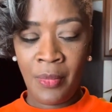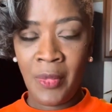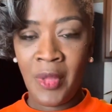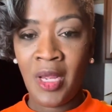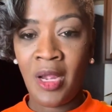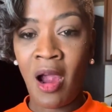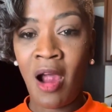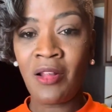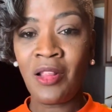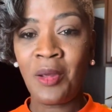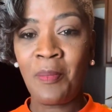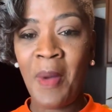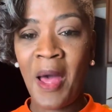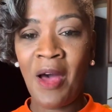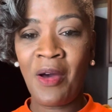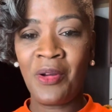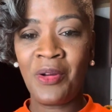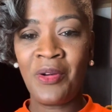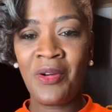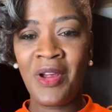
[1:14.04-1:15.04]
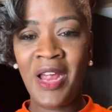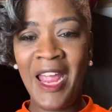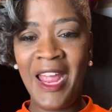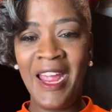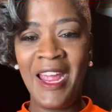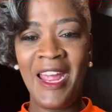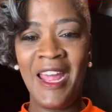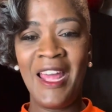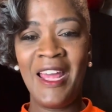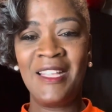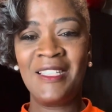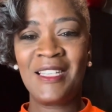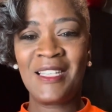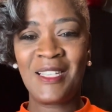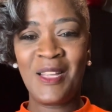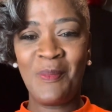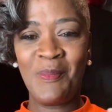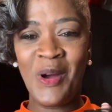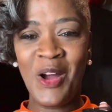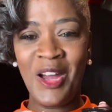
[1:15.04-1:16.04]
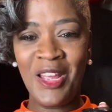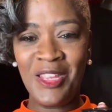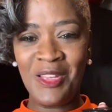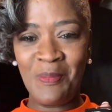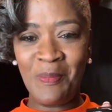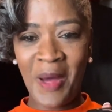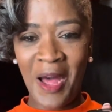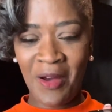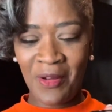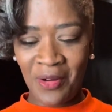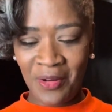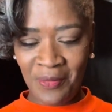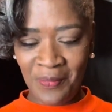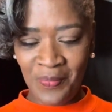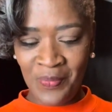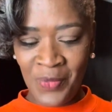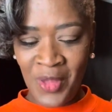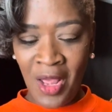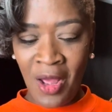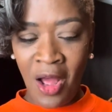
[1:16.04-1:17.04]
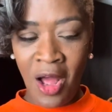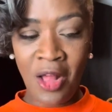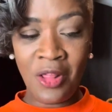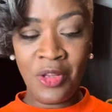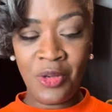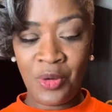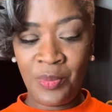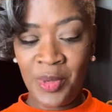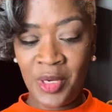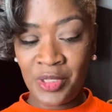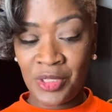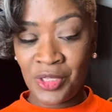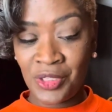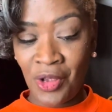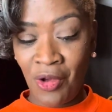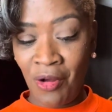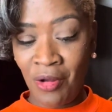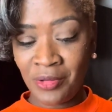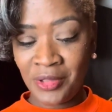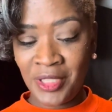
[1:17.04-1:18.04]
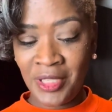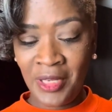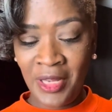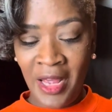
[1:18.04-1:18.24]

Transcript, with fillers: garlic powder and some onion powder, a little bit of salt.